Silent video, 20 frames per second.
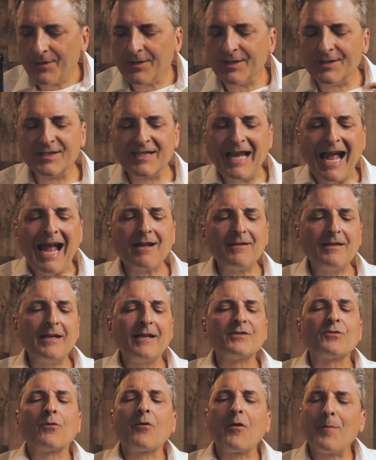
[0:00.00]
Exactly
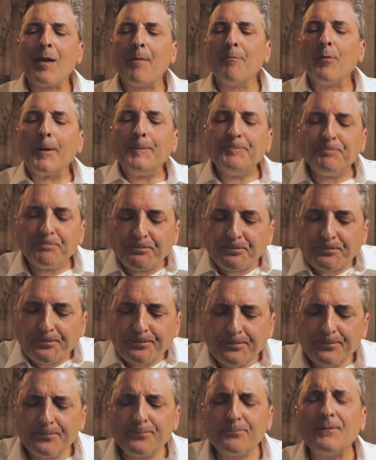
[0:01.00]
as I remember,
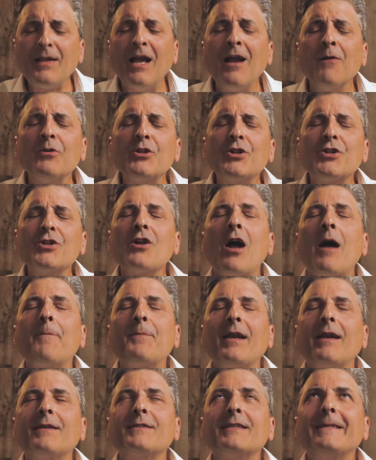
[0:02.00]
I was
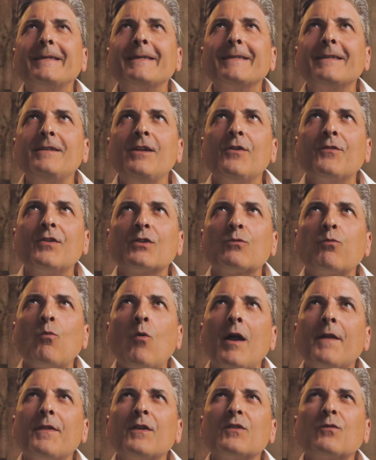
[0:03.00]
shopping. I said, I know this
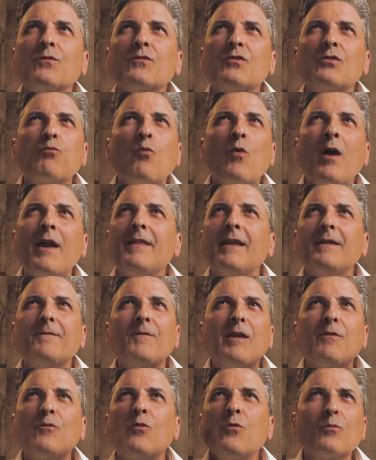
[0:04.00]
wine. This was wine that
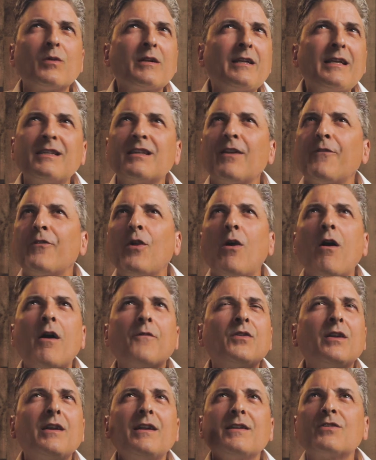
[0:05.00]
they don't release it very
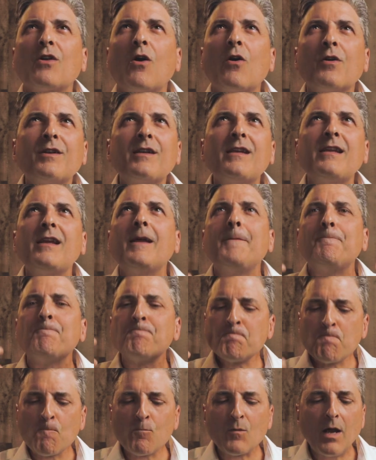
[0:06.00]
often. It's hard to get.
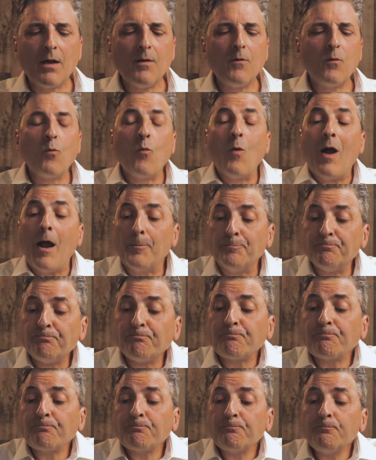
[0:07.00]
Wow.
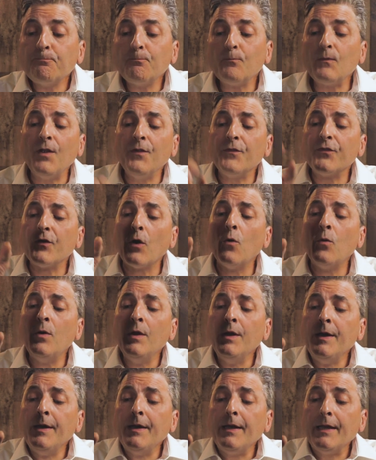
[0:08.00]
So
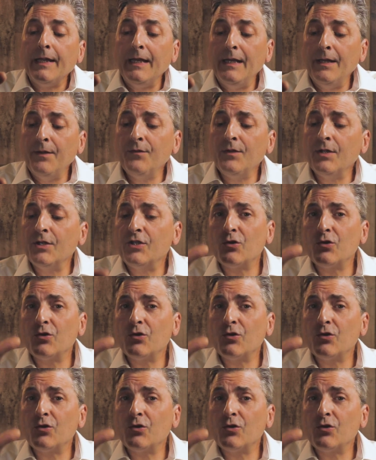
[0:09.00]
in the